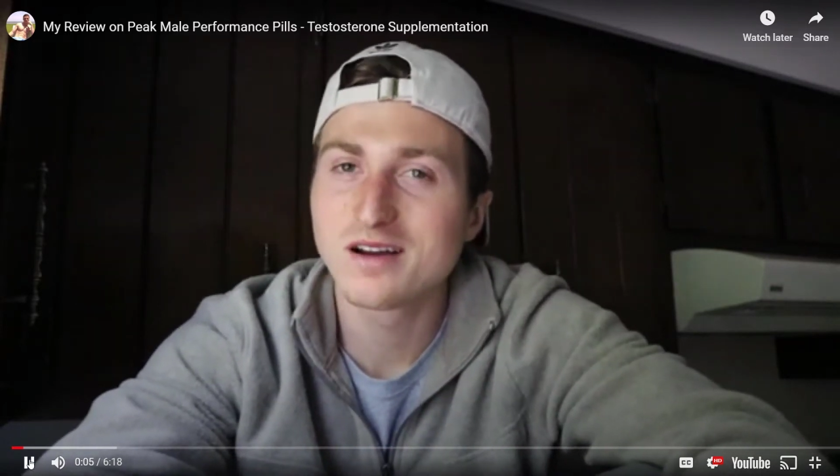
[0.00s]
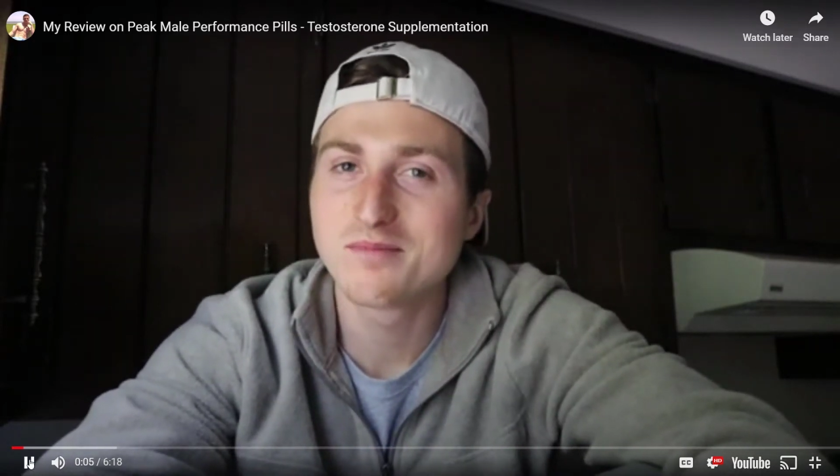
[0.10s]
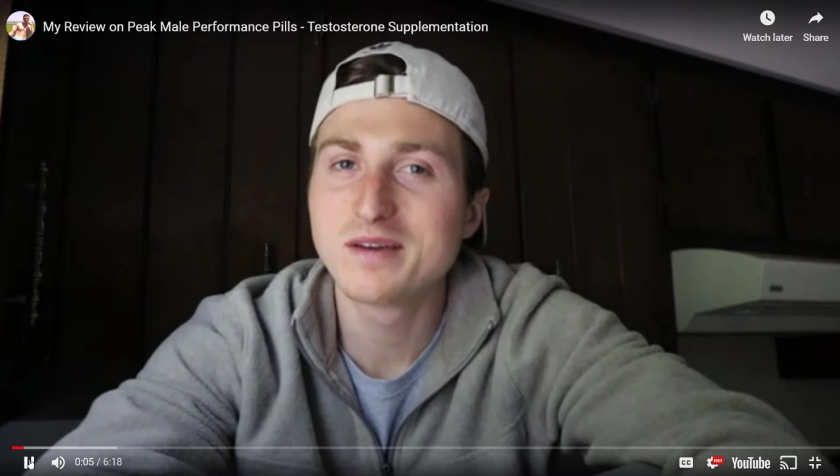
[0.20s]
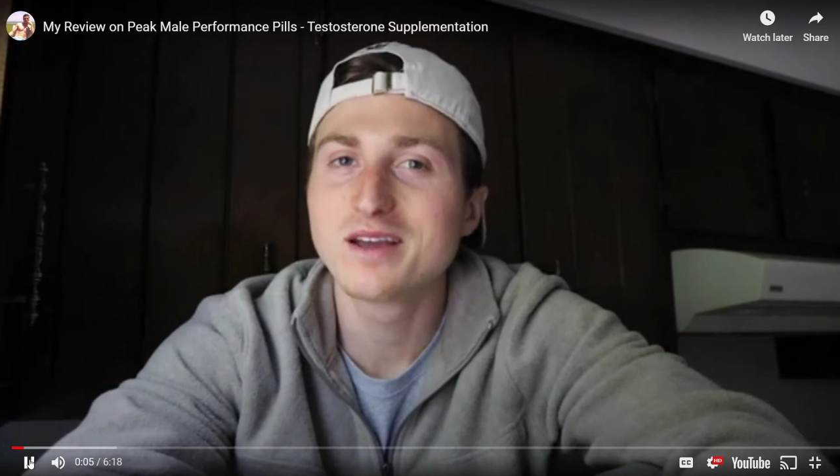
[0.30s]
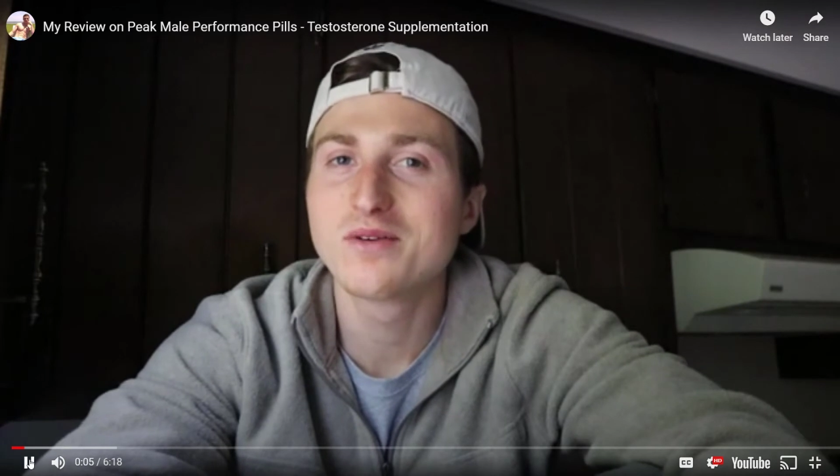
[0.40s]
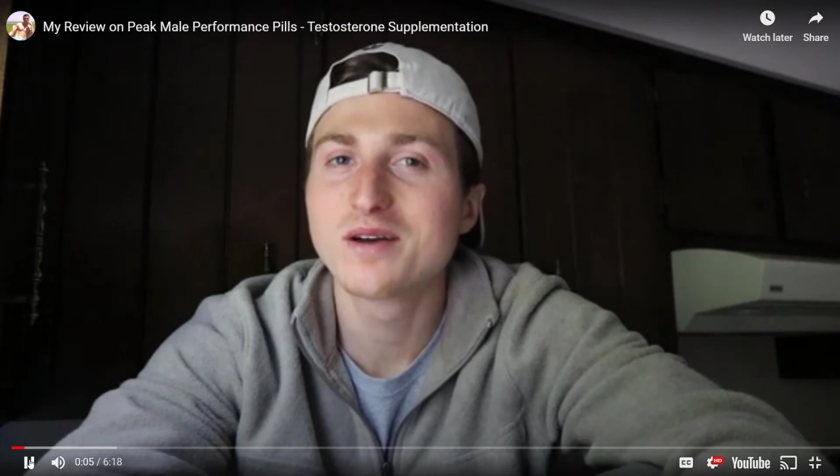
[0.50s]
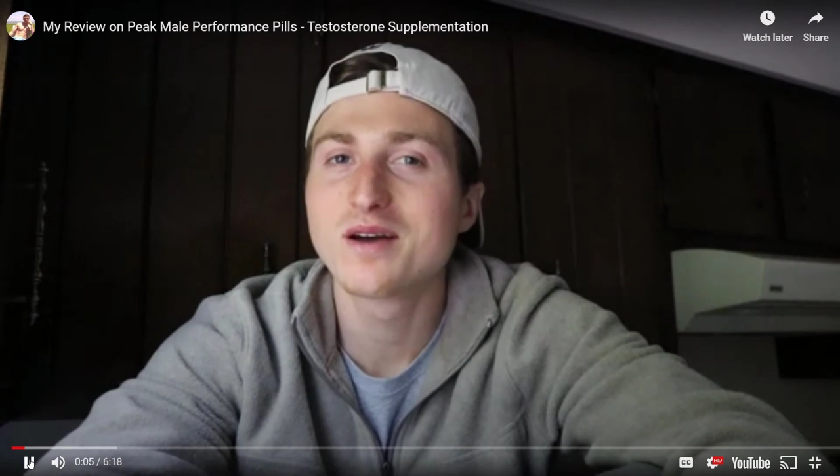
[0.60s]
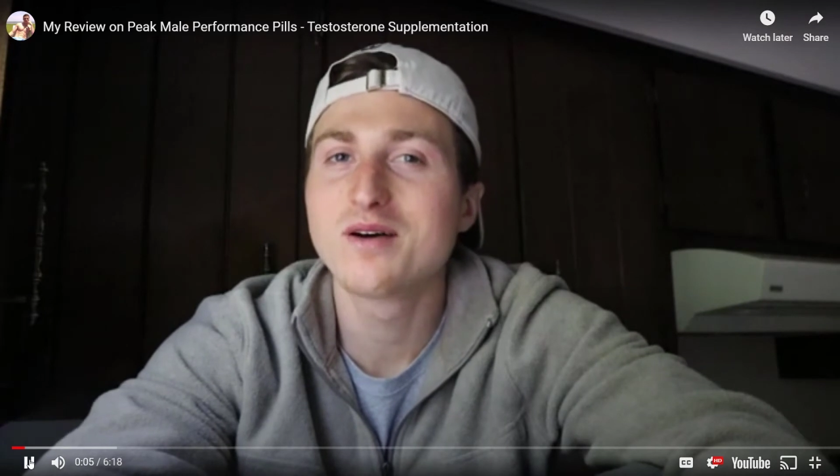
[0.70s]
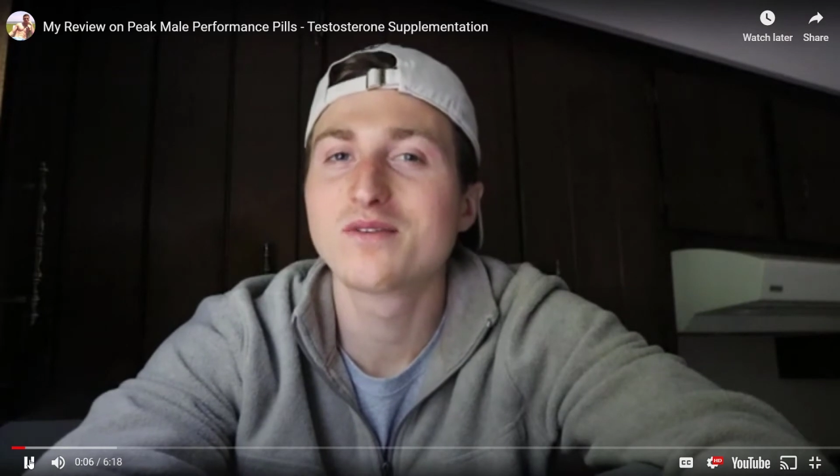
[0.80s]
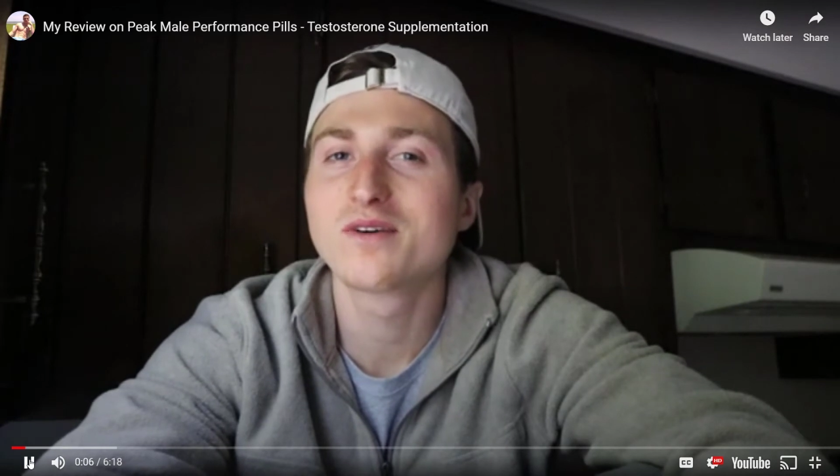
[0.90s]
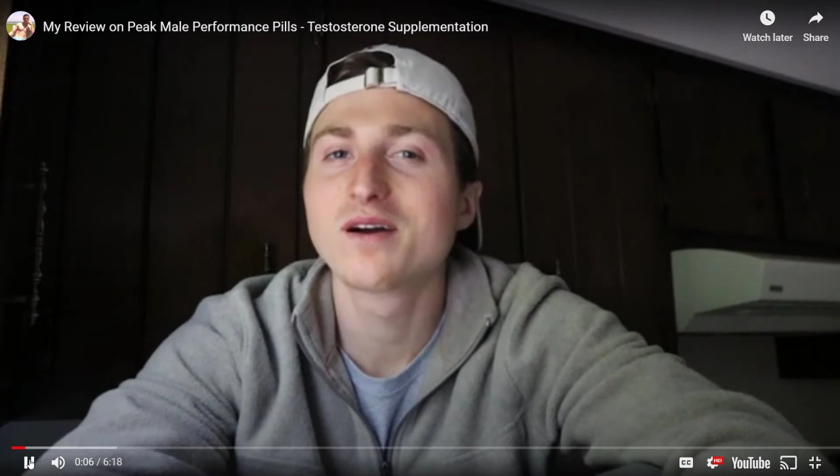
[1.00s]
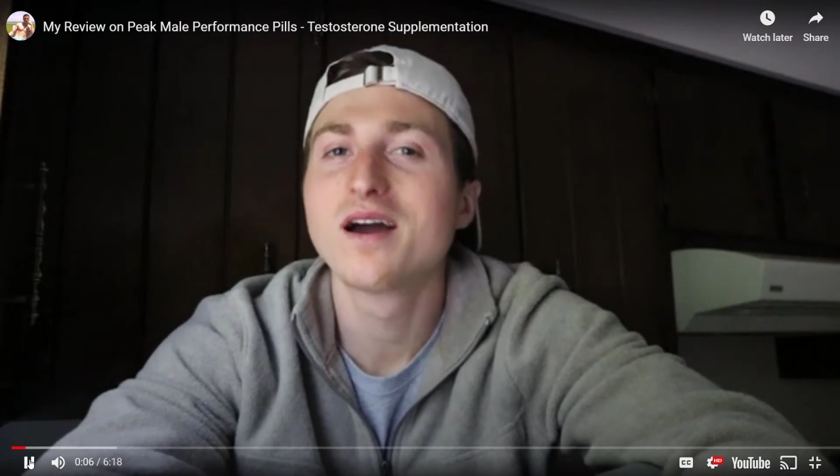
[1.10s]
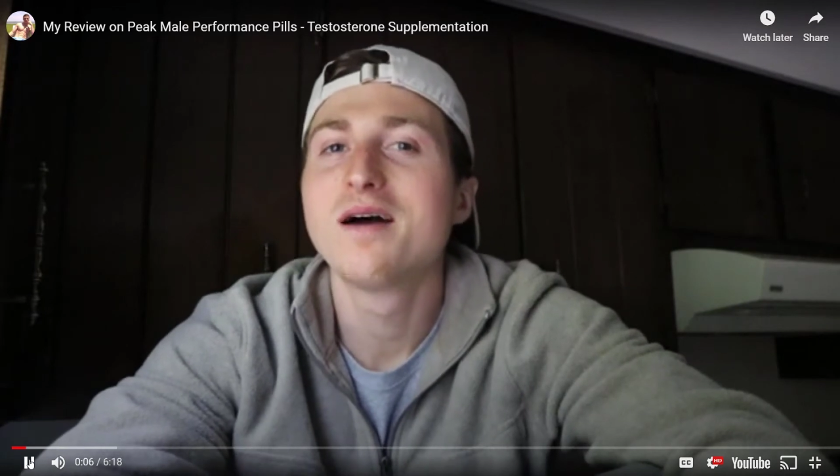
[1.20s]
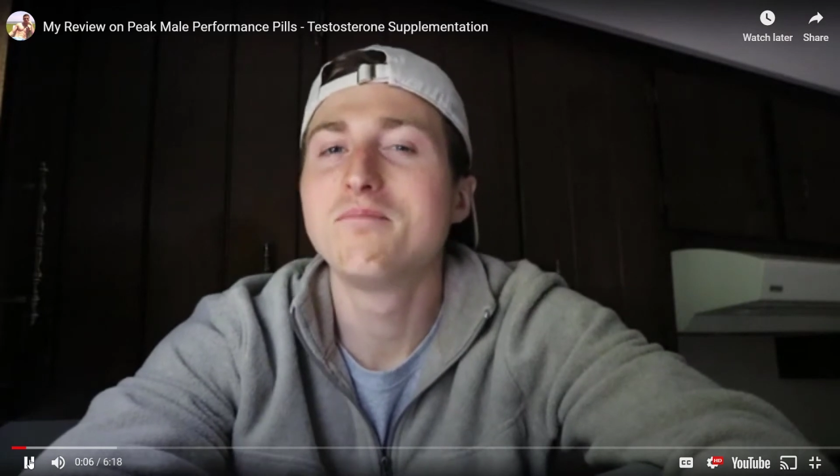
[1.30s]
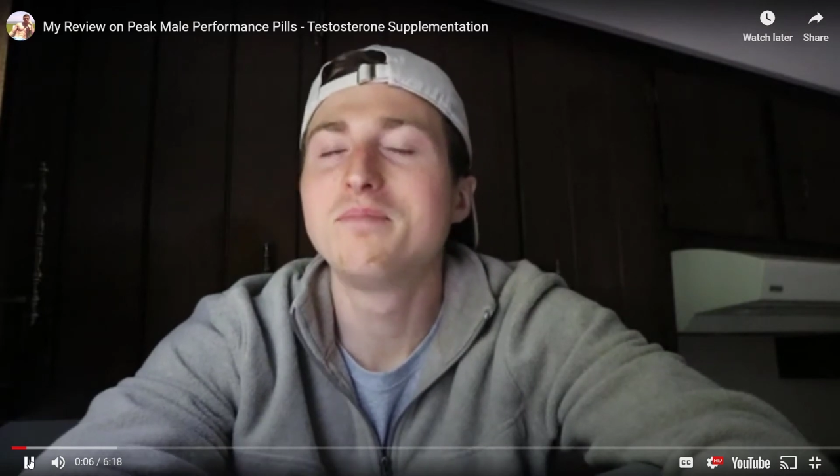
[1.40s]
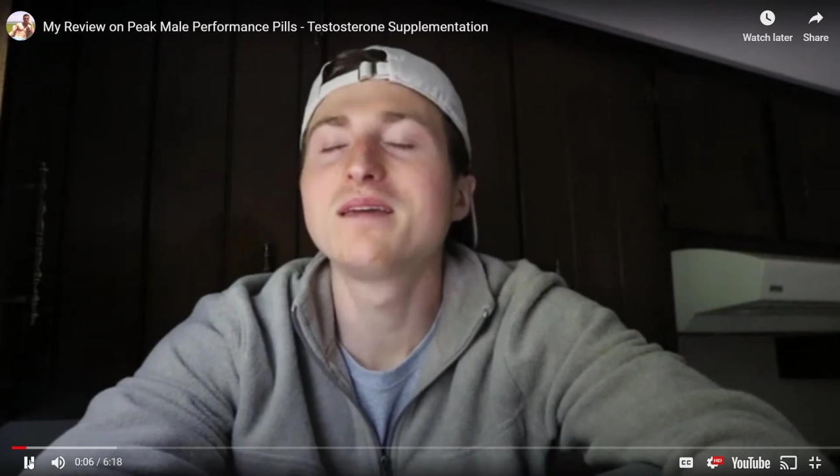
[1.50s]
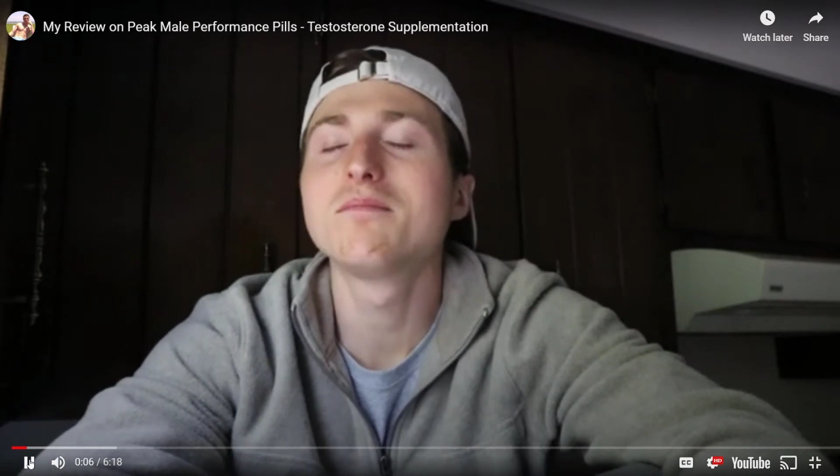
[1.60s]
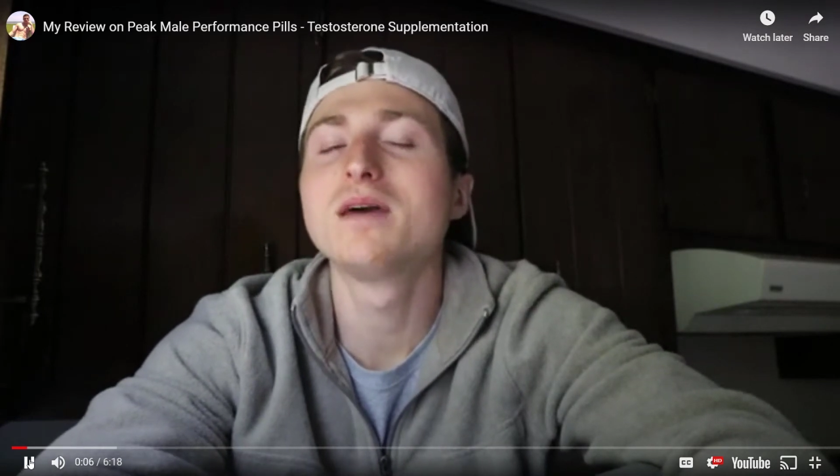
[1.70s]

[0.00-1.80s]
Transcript: going to be going over peak